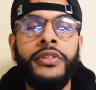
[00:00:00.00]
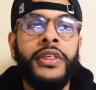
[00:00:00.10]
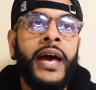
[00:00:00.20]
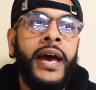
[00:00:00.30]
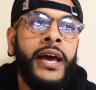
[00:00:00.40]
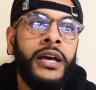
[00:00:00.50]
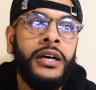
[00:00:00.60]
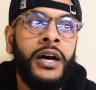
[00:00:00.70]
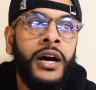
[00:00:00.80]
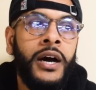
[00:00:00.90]
that
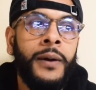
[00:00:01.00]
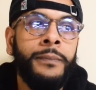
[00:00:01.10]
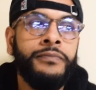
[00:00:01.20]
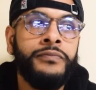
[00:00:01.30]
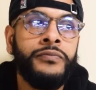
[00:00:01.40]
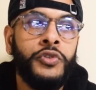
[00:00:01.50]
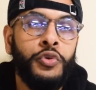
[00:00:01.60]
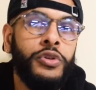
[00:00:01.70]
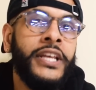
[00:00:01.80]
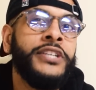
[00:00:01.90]

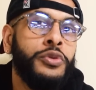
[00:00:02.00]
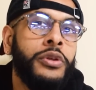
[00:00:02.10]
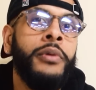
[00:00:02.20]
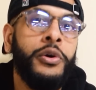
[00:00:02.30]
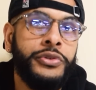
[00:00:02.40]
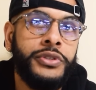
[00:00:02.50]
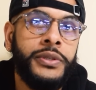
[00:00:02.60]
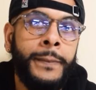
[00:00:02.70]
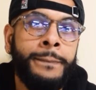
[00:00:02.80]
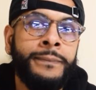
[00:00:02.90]
you relate to the most
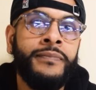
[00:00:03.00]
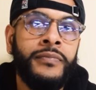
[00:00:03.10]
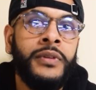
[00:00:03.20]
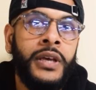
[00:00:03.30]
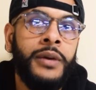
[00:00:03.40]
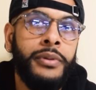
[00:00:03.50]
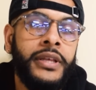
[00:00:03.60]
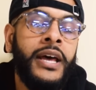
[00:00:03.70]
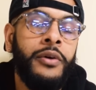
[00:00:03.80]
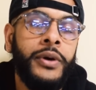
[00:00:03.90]
and
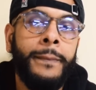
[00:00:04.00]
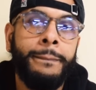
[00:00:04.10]
play that way.